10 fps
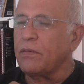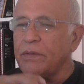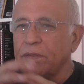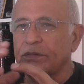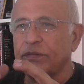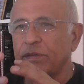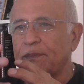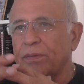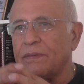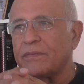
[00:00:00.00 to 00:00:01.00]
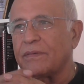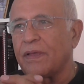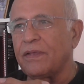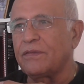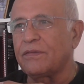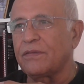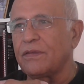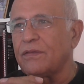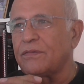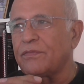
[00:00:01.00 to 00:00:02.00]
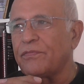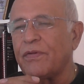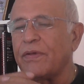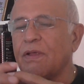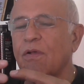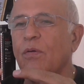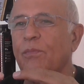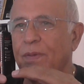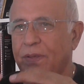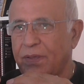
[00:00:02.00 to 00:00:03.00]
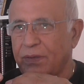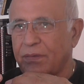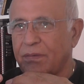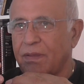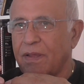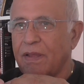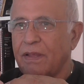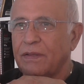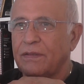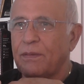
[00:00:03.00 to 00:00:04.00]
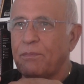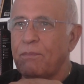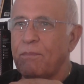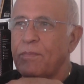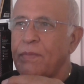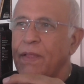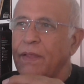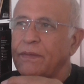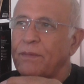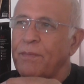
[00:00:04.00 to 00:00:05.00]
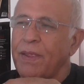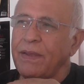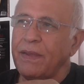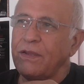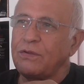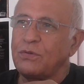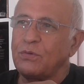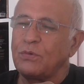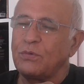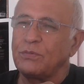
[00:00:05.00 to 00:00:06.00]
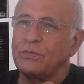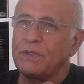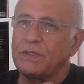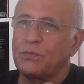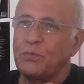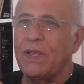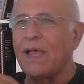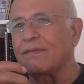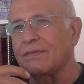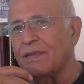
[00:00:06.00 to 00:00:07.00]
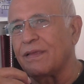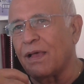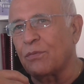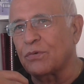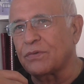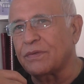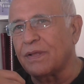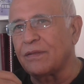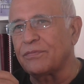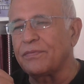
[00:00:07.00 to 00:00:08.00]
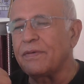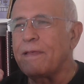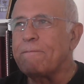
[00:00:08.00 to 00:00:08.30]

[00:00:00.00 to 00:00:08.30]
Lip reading: Leadership is it's very complicated. The main issue that we asking ourselves,